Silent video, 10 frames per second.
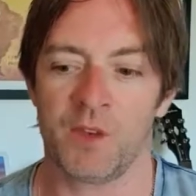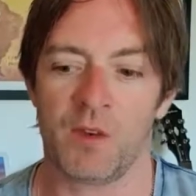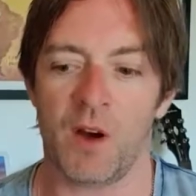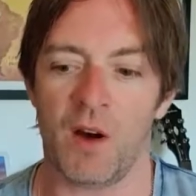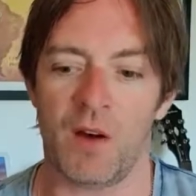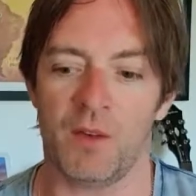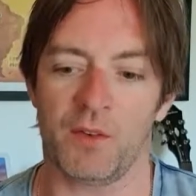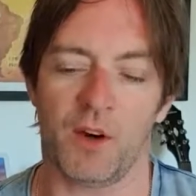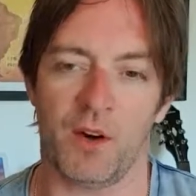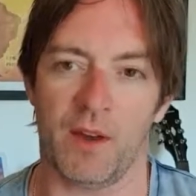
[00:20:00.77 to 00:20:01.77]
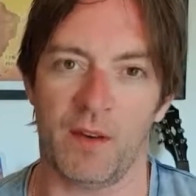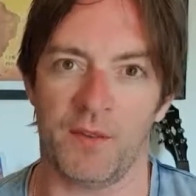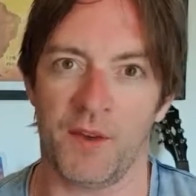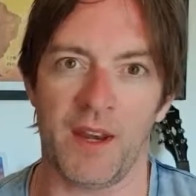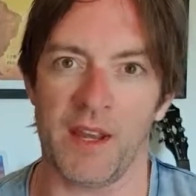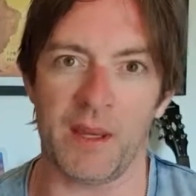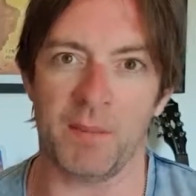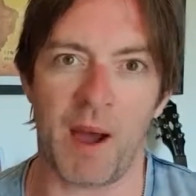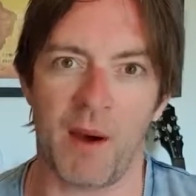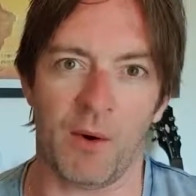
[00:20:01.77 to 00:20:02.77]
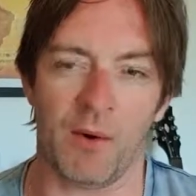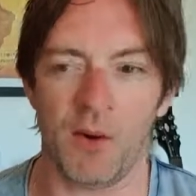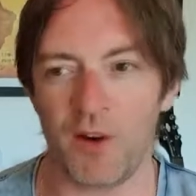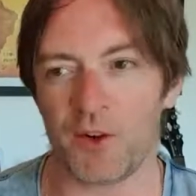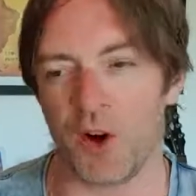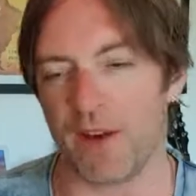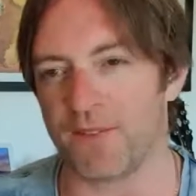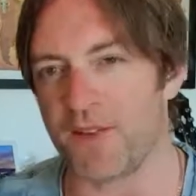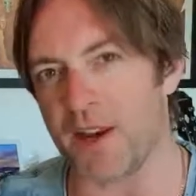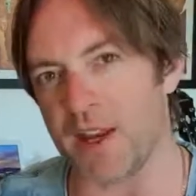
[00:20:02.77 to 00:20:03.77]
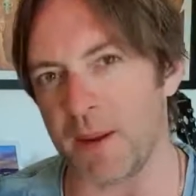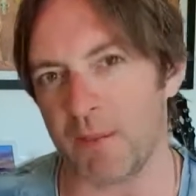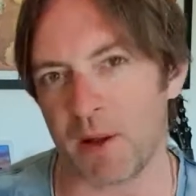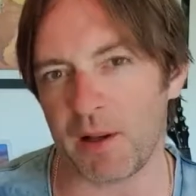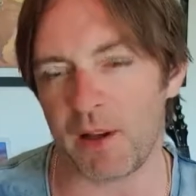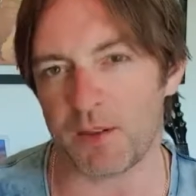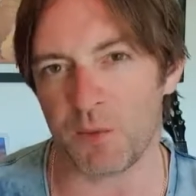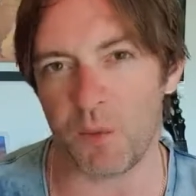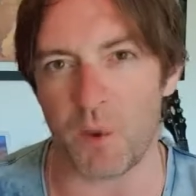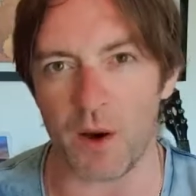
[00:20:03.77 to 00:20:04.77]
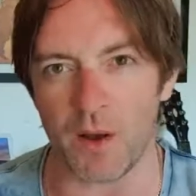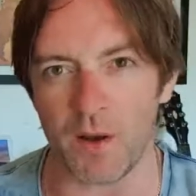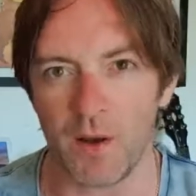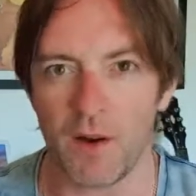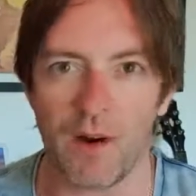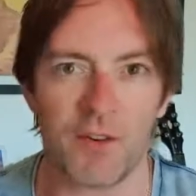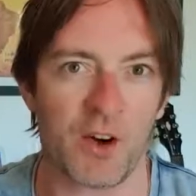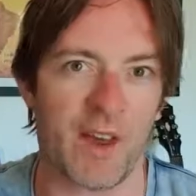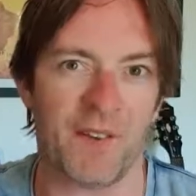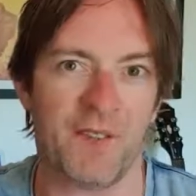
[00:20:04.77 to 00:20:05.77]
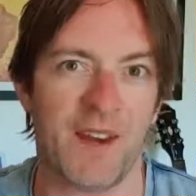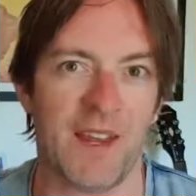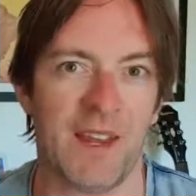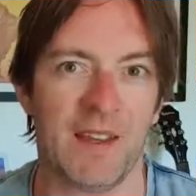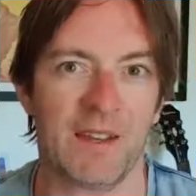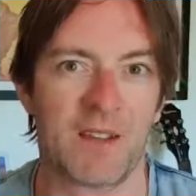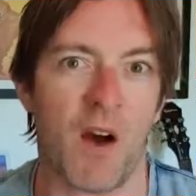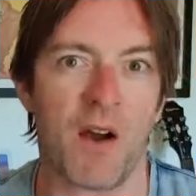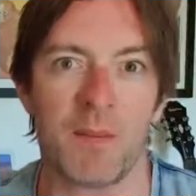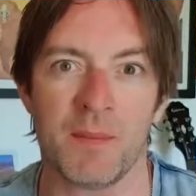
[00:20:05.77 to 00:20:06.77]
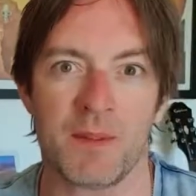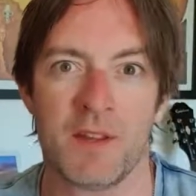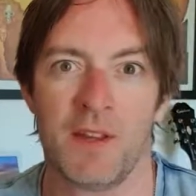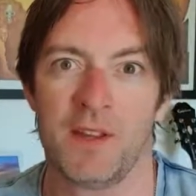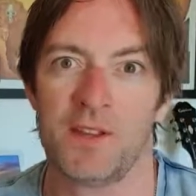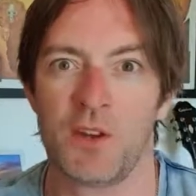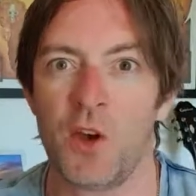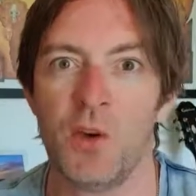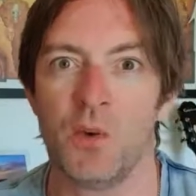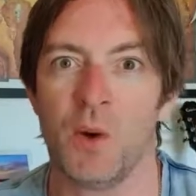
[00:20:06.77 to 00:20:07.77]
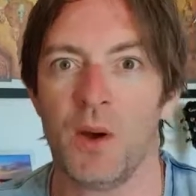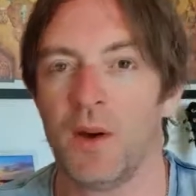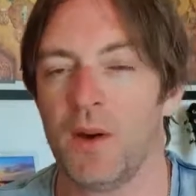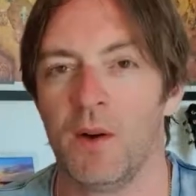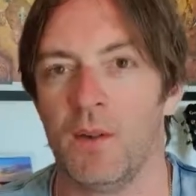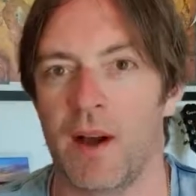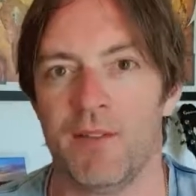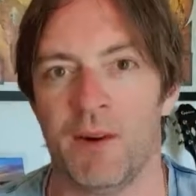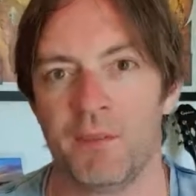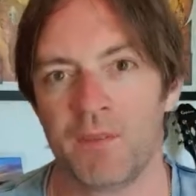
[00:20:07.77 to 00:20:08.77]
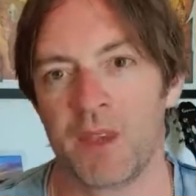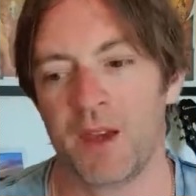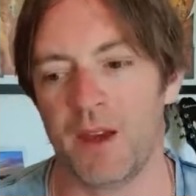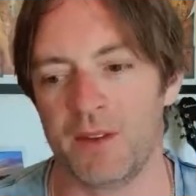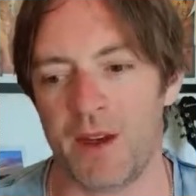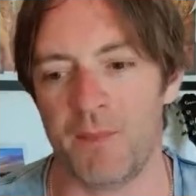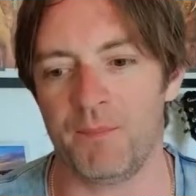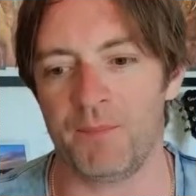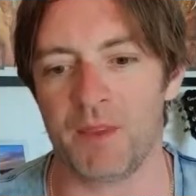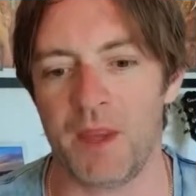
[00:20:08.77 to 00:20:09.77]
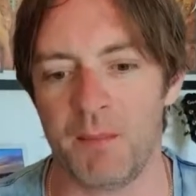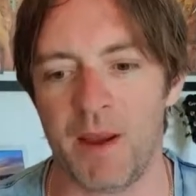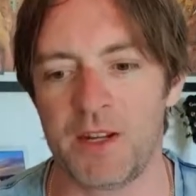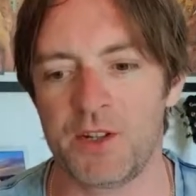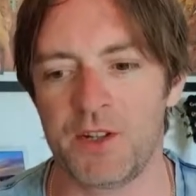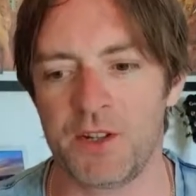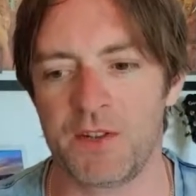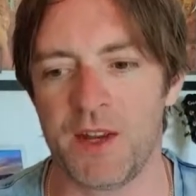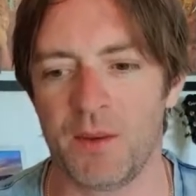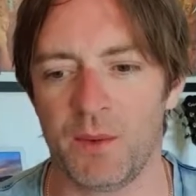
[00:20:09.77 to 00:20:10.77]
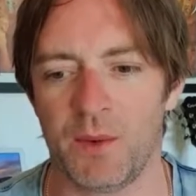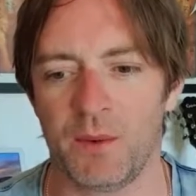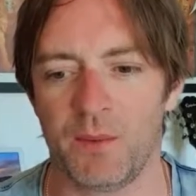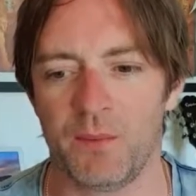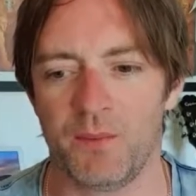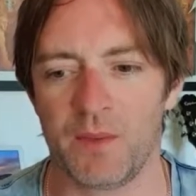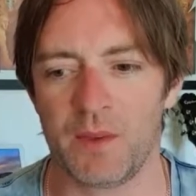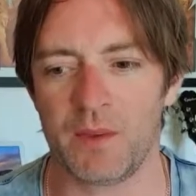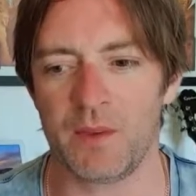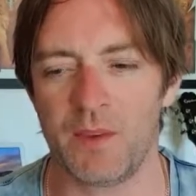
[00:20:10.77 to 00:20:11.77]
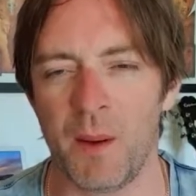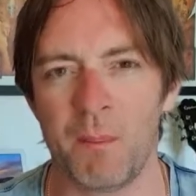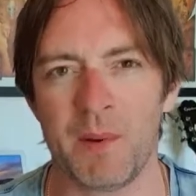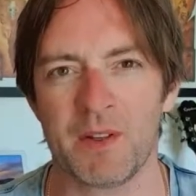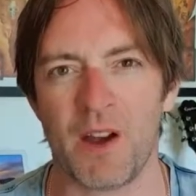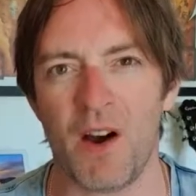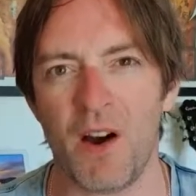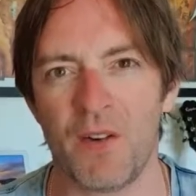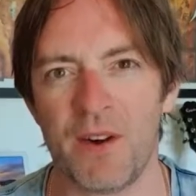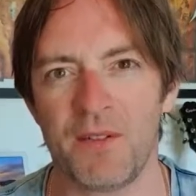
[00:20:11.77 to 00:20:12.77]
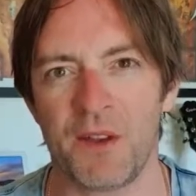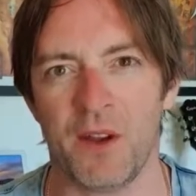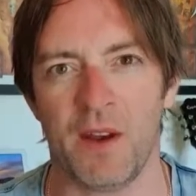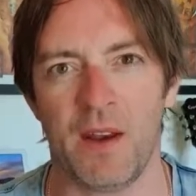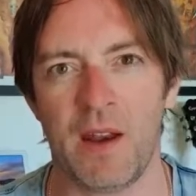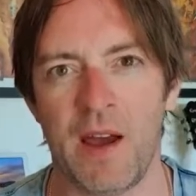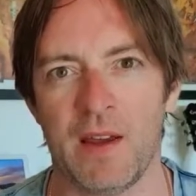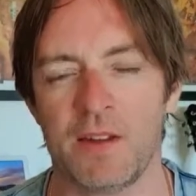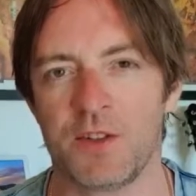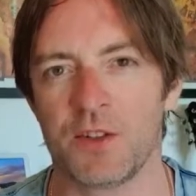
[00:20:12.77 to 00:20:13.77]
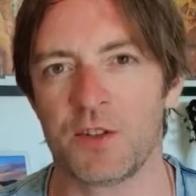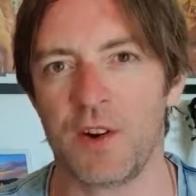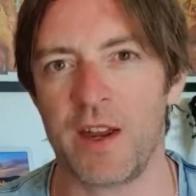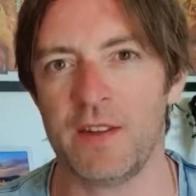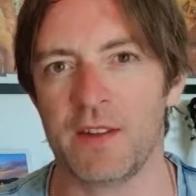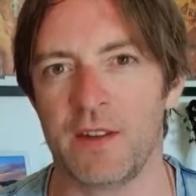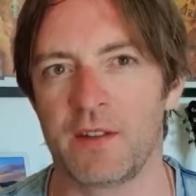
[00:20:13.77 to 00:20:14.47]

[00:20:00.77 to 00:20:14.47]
I've got infinity power, or I've got infinity plus 1, or I've got infinity times 2, or whatever. And it makes you just think, well, numbers are infinite, and that is just crazy.